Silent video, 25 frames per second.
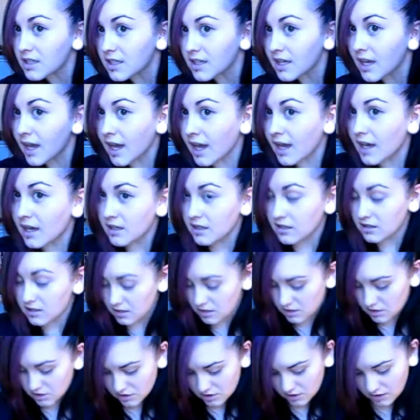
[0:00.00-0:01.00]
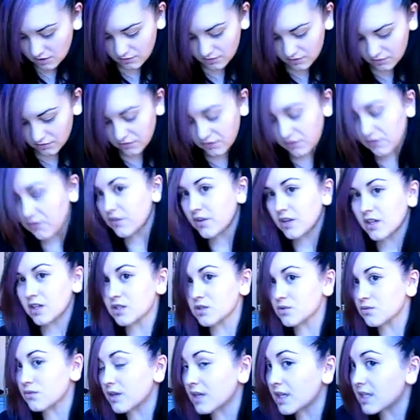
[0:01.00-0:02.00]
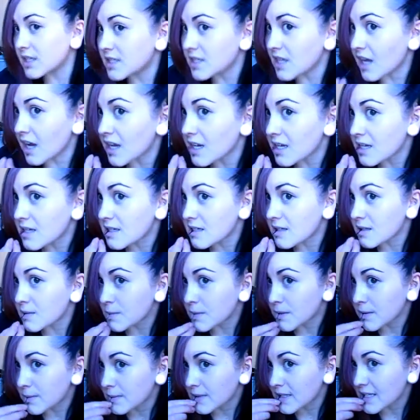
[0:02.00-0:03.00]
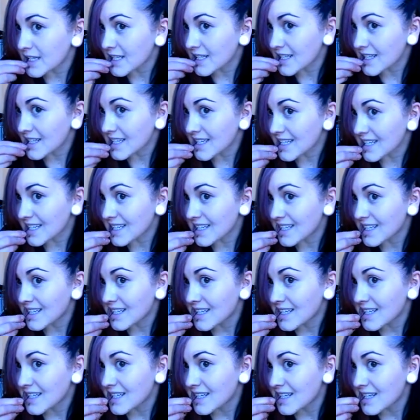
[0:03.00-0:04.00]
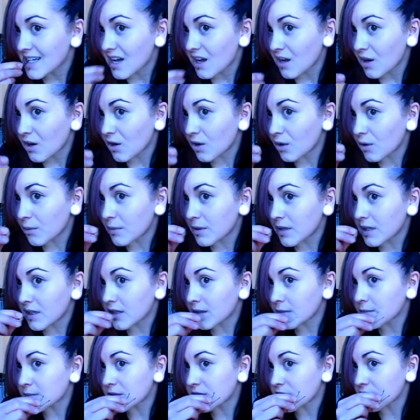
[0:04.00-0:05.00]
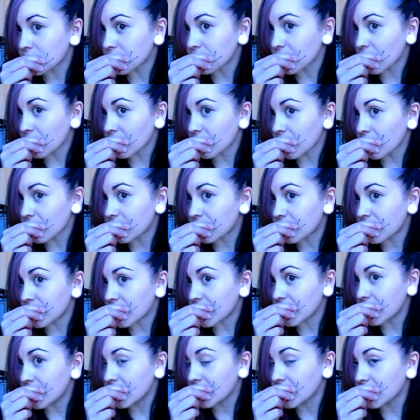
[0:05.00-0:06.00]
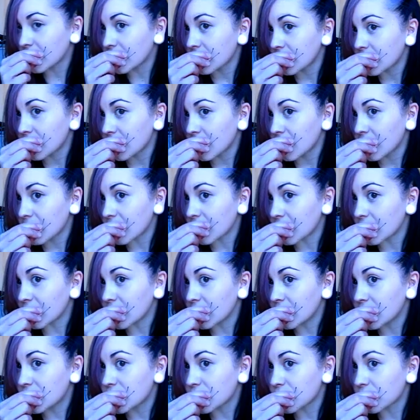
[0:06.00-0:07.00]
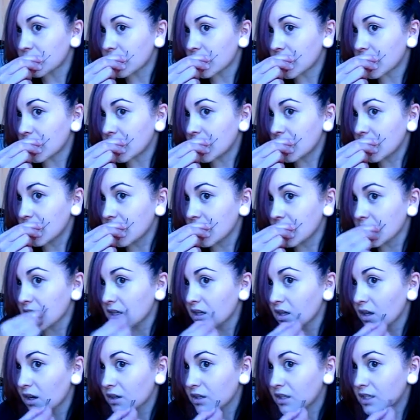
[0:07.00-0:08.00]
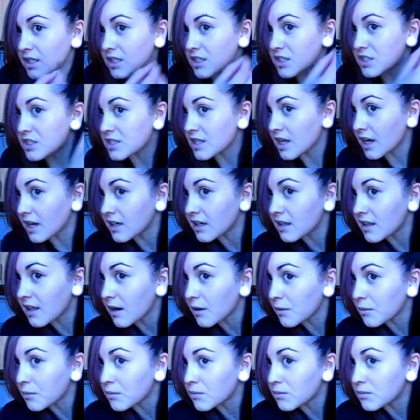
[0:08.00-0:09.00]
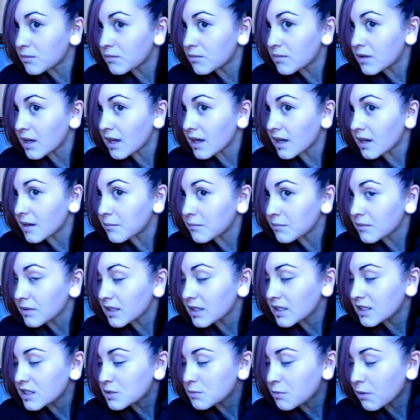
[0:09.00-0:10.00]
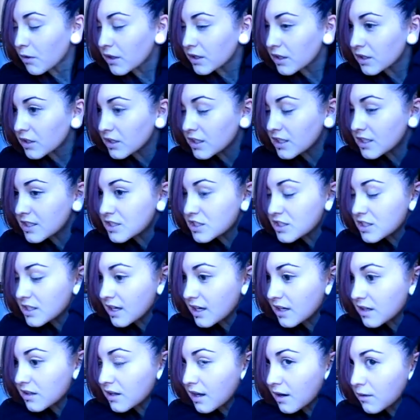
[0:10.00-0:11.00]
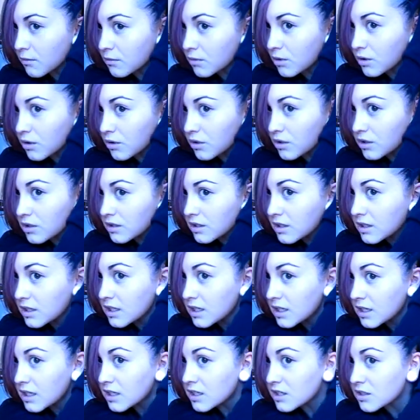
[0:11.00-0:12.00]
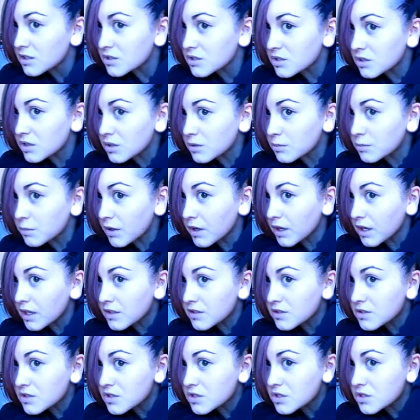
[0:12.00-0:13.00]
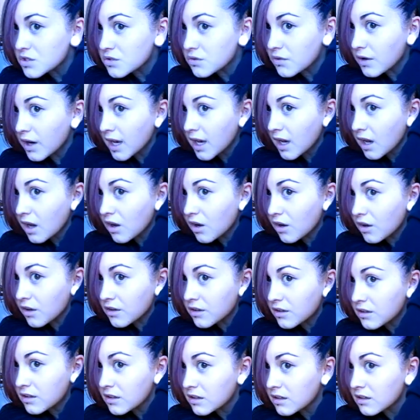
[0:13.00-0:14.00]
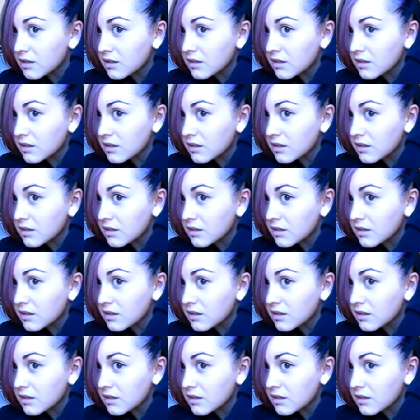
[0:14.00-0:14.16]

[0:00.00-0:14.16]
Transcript: Yeah? So even if it feels really tight, keep it in place again, open it up so you've got that V, and each V on each side of that, each point on each side of that roll, so you put it straight on.